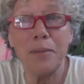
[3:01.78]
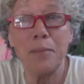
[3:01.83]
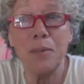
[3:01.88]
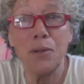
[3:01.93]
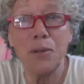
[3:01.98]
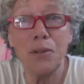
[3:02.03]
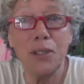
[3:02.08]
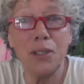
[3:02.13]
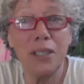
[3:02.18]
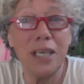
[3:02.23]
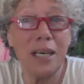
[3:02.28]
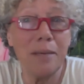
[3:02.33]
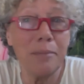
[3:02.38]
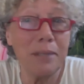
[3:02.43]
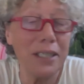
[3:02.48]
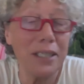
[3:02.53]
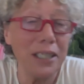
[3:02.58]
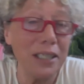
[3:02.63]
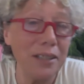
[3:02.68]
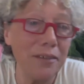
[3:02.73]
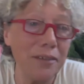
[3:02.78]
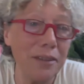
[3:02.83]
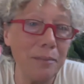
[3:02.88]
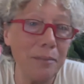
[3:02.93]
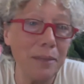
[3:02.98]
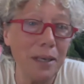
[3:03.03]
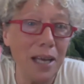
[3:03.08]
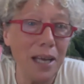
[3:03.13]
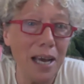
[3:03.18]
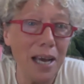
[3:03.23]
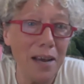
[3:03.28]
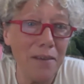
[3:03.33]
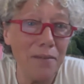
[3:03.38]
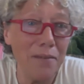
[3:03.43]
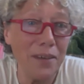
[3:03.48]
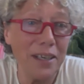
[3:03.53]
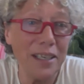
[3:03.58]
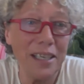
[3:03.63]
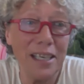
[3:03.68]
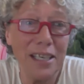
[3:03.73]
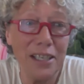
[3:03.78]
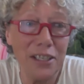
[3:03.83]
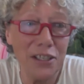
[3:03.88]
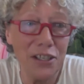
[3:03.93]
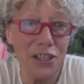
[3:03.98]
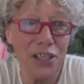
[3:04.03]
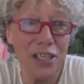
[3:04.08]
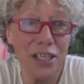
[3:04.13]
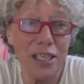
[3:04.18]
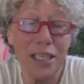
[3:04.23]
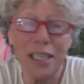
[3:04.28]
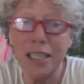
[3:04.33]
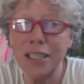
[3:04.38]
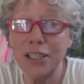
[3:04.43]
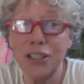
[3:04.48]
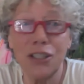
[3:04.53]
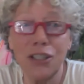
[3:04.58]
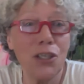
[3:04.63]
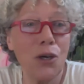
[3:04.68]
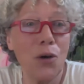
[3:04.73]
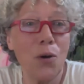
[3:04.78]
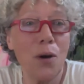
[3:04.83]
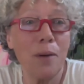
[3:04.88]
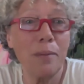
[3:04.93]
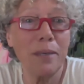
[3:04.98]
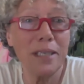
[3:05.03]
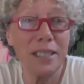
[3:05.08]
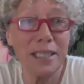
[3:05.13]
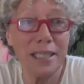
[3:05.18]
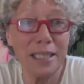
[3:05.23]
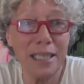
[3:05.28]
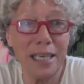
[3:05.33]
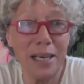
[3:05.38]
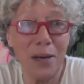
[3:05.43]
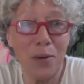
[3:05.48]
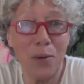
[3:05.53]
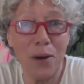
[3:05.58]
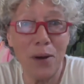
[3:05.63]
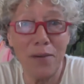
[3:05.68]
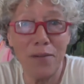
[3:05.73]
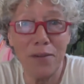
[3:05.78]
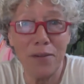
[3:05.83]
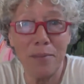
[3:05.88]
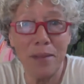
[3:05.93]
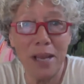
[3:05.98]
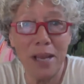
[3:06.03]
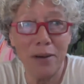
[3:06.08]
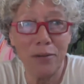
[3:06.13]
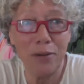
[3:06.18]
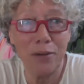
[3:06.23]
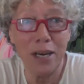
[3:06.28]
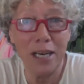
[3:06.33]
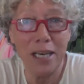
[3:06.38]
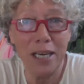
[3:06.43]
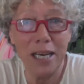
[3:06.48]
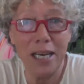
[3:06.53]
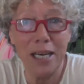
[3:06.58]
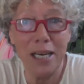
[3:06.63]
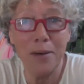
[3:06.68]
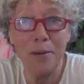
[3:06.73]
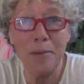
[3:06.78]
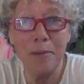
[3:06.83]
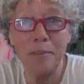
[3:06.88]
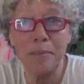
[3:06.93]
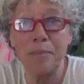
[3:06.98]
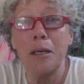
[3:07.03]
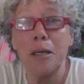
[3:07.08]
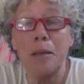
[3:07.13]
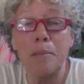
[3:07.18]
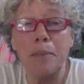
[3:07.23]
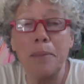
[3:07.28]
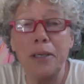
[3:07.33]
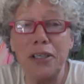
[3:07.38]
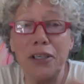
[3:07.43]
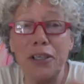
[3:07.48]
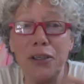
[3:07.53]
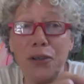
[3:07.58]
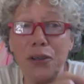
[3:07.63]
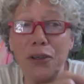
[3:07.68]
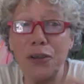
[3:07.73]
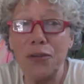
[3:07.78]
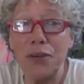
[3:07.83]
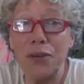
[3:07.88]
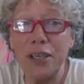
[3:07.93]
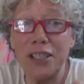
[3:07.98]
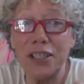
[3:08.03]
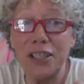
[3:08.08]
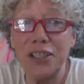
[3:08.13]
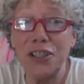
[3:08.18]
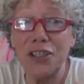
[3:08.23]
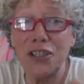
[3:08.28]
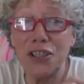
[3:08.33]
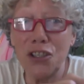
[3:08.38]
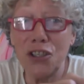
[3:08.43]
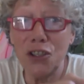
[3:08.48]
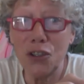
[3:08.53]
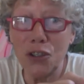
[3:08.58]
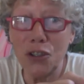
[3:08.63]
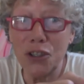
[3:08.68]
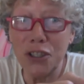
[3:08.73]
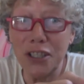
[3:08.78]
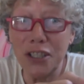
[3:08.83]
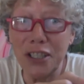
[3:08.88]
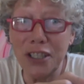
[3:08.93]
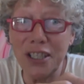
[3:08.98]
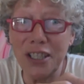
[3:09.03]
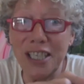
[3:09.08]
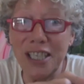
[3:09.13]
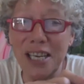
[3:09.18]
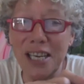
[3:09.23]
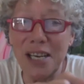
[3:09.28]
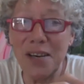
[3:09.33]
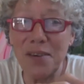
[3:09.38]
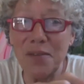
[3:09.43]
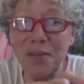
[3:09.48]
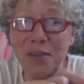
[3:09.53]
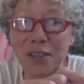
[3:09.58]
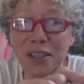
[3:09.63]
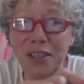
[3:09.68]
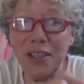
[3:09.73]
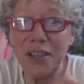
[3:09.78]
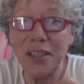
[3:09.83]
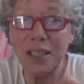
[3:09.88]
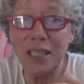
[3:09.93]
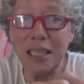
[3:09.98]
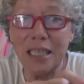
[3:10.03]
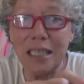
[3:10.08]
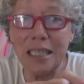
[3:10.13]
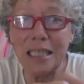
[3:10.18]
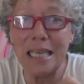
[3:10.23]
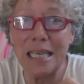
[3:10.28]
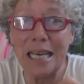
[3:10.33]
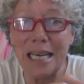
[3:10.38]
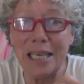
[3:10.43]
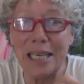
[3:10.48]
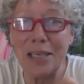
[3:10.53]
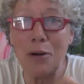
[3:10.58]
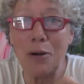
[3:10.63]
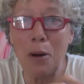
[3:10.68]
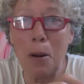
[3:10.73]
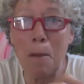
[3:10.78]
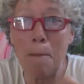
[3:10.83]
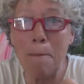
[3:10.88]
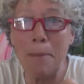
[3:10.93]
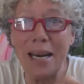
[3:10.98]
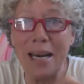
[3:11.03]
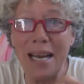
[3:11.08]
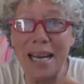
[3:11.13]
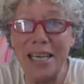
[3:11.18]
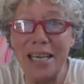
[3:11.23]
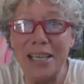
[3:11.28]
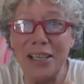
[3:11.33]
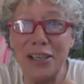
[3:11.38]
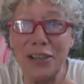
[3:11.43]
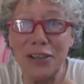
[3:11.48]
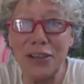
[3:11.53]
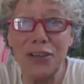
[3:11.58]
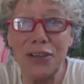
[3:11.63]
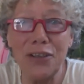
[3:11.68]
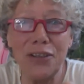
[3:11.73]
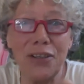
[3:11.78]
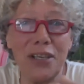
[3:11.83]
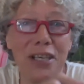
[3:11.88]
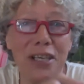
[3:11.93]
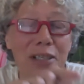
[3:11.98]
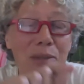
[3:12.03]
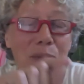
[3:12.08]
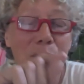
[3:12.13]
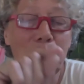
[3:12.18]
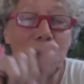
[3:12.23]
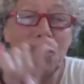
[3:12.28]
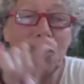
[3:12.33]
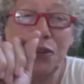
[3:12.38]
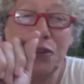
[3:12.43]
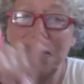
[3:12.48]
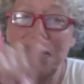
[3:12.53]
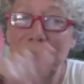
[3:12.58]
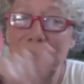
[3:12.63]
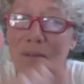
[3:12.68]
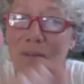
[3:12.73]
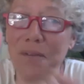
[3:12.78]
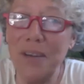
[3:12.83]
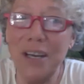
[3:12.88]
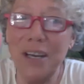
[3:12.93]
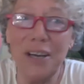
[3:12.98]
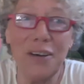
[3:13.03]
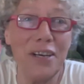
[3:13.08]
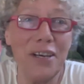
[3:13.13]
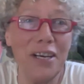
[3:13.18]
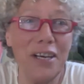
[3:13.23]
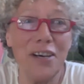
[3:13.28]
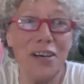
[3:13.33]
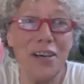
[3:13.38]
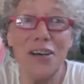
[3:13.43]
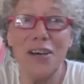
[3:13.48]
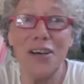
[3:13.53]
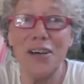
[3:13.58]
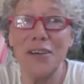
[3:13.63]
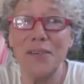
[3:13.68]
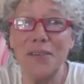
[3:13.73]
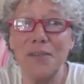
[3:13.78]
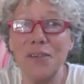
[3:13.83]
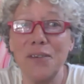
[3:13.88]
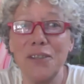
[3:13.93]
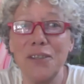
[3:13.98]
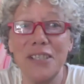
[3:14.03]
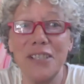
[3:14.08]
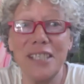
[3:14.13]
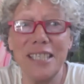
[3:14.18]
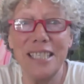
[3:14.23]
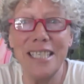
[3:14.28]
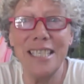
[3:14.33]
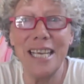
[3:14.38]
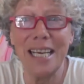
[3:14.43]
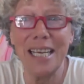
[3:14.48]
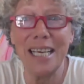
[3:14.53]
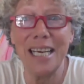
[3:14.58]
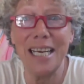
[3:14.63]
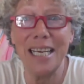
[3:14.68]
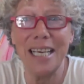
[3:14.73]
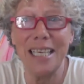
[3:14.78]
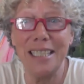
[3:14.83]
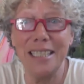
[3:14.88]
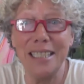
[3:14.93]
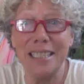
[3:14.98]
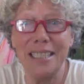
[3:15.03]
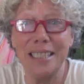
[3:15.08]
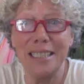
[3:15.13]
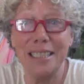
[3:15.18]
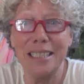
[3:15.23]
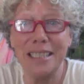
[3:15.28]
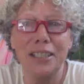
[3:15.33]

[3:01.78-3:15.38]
them all, I'm going to give them life and energy. So I'm going to stay away from that right now. But you can rest assured that every think tank on planet Earth has worked very hard for decades